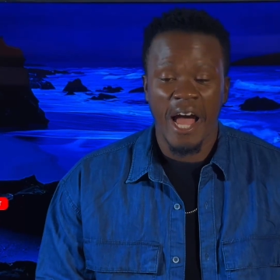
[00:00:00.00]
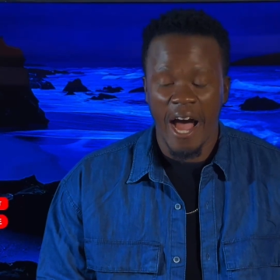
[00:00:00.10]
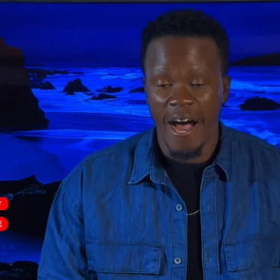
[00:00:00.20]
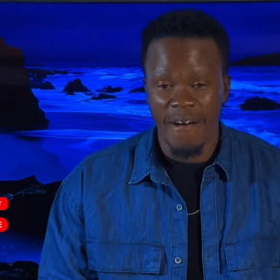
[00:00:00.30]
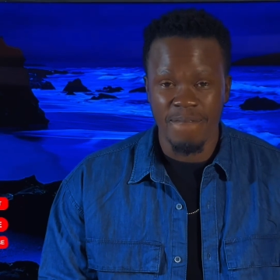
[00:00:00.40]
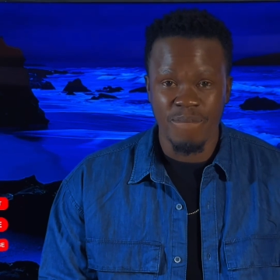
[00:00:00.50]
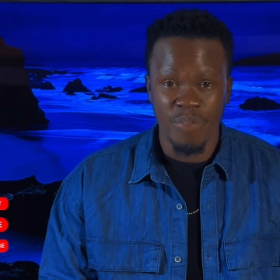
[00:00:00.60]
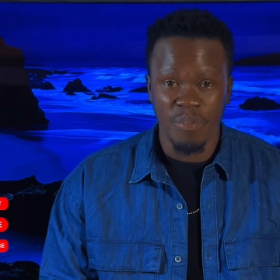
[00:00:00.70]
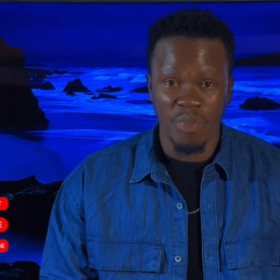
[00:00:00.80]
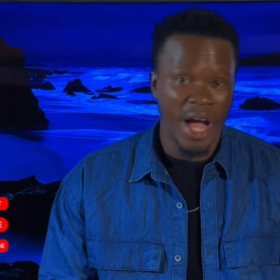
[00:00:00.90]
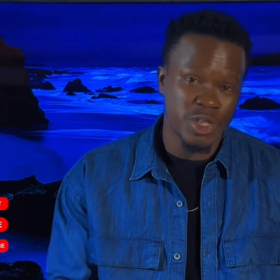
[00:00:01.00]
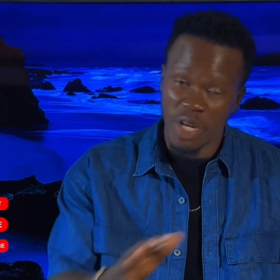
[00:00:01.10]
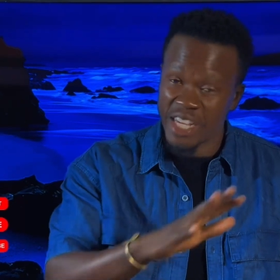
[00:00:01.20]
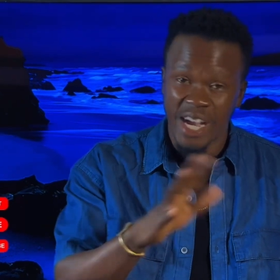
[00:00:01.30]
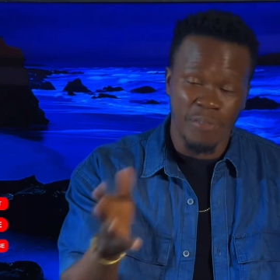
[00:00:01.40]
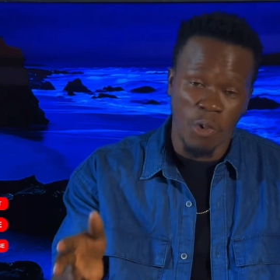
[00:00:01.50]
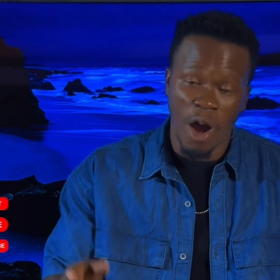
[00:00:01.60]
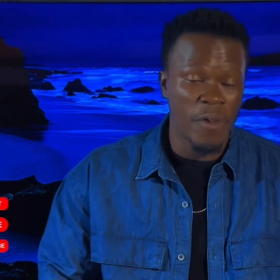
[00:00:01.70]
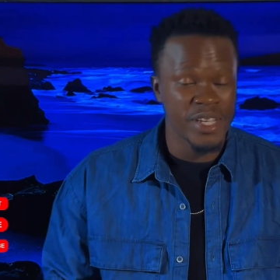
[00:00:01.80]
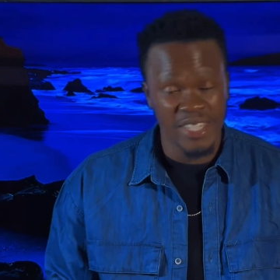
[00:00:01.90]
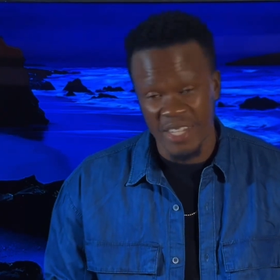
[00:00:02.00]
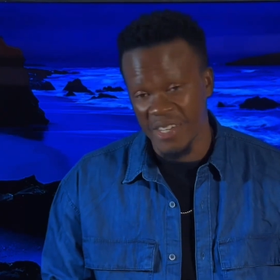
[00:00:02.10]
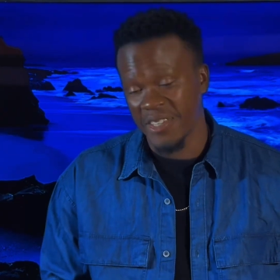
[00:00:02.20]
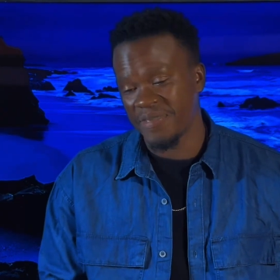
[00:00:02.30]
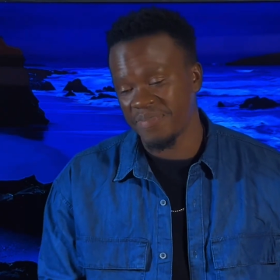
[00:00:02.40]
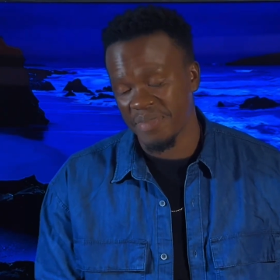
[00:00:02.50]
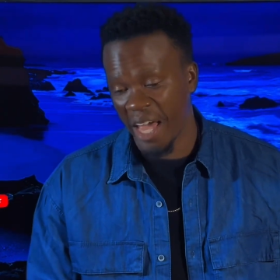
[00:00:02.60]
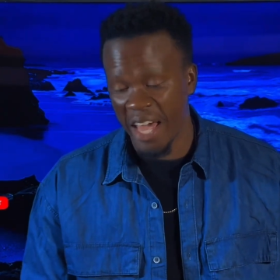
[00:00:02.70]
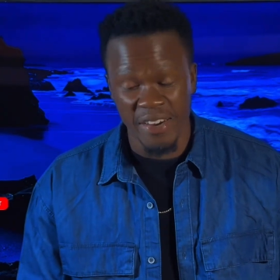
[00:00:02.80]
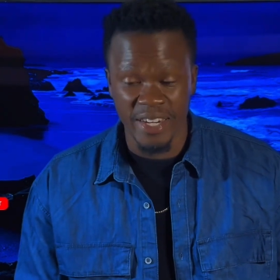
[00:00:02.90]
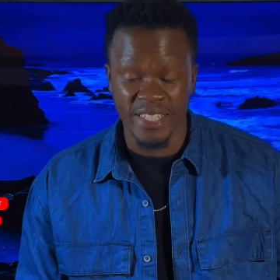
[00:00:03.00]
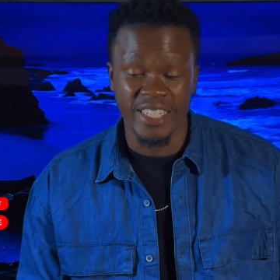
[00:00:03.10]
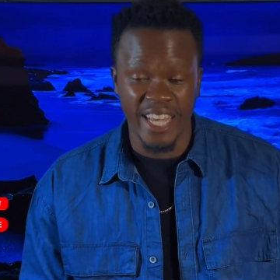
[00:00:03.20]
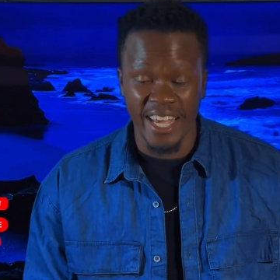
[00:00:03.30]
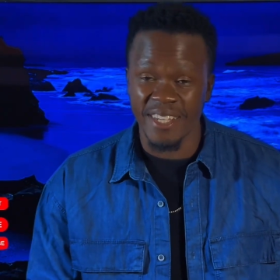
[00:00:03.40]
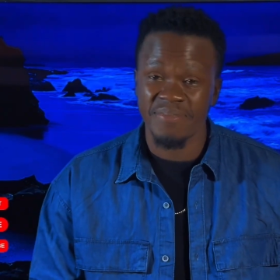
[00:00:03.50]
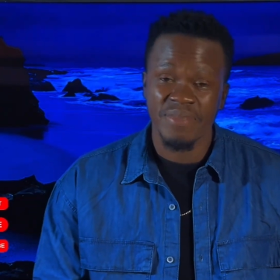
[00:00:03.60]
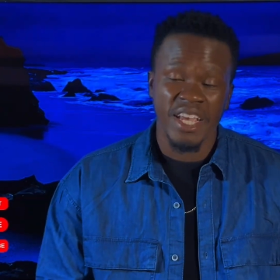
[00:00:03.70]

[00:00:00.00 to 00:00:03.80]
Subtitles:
actually a couple hours ago, earlier today,